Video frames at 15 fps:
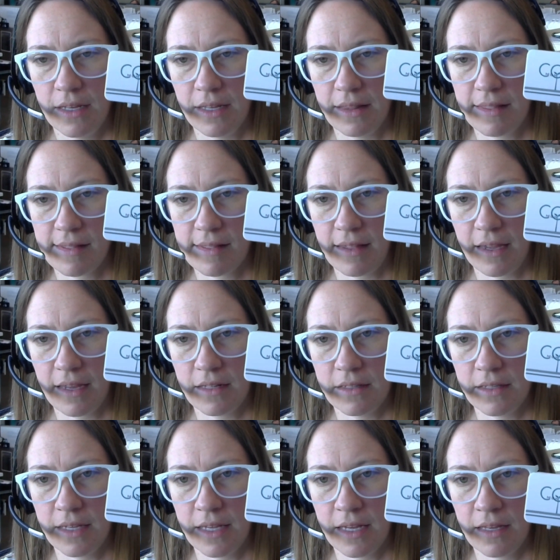It's
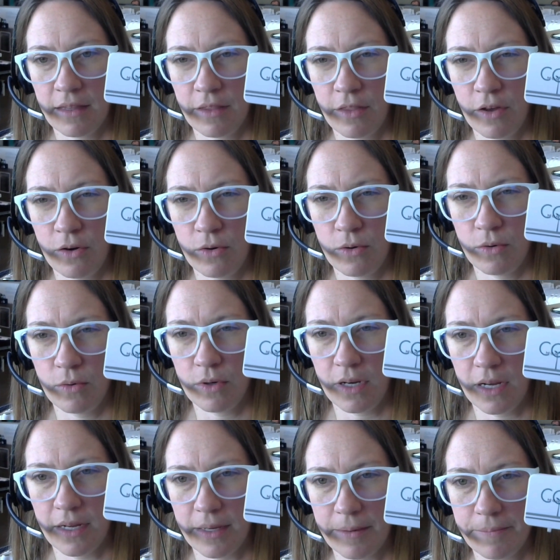cycling, though
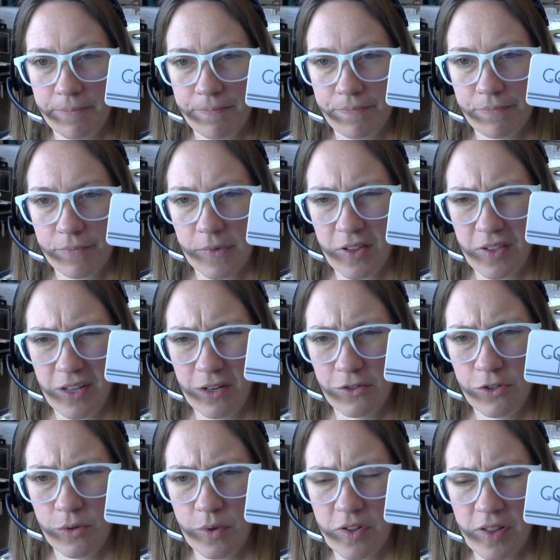the
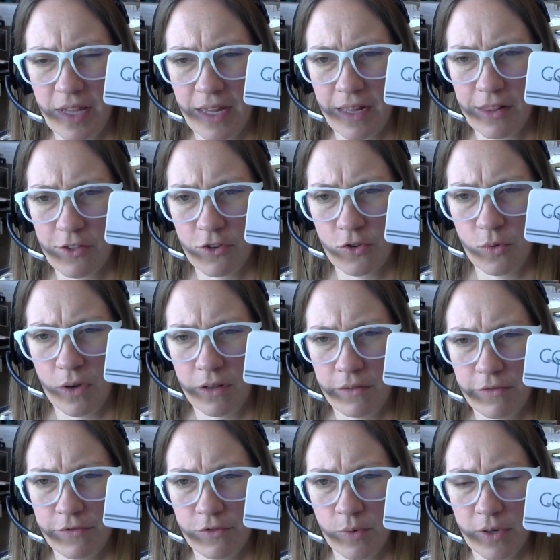CO2 is saying it's
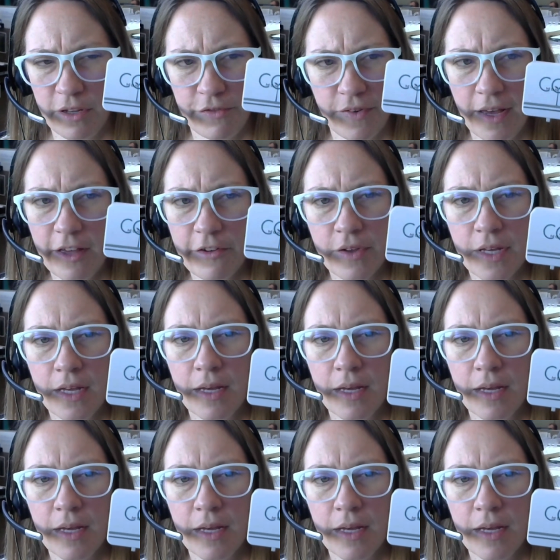1225,